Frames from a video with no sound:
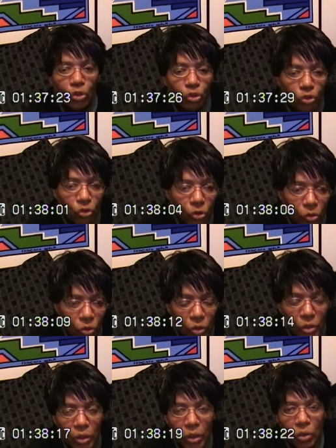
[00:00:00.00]

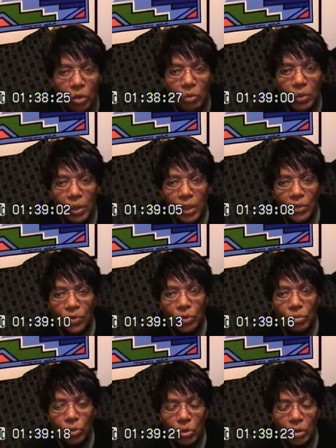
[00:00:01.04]
Certainly, no one has
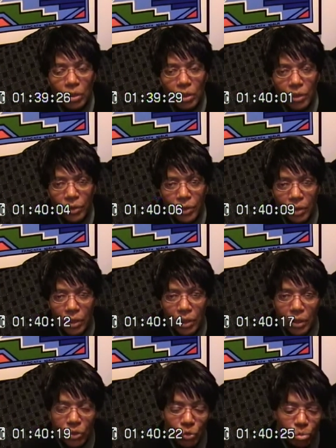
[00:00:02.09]
the moral
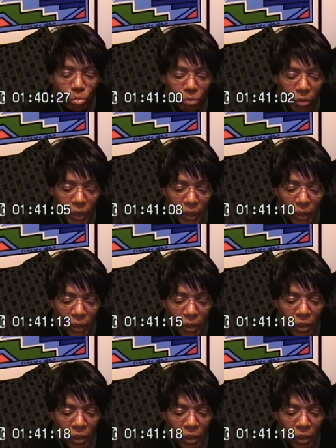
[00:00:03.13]
authority to break